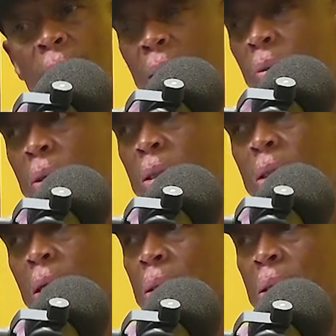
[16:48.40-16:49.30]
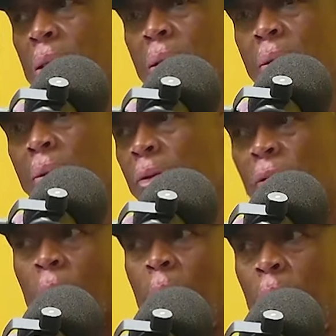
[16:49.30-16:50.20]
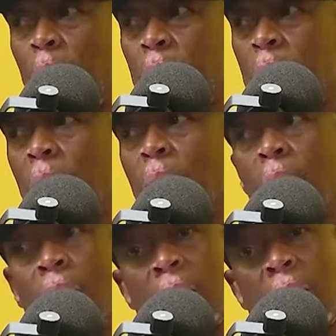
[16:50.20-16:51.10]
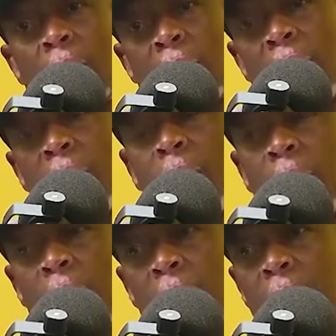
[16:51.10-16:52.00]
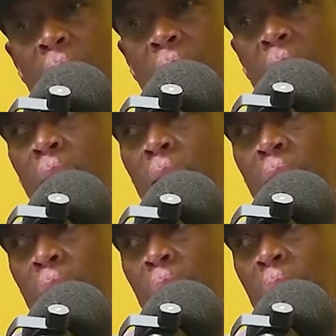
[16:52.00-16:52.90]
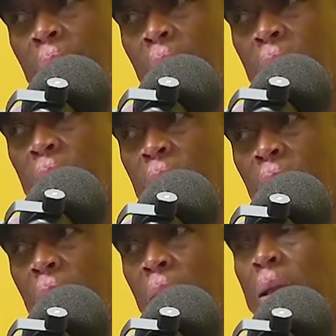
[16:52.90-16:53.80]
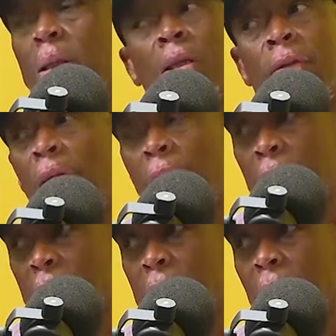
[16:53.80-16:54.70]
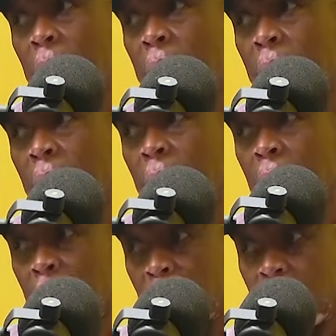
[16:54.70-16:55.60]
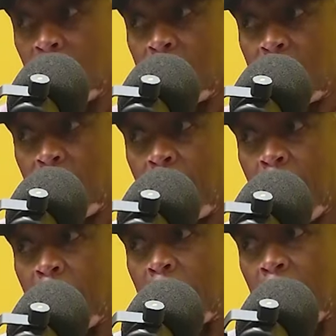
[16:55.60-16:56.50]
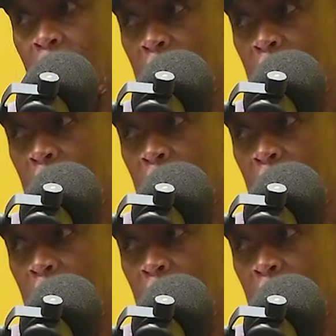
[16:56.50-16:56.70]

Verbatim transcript: it wasn't just from the Blues. I have Manyati. Manyati say he's, he's very versatile. He could stay back. Yes. He could,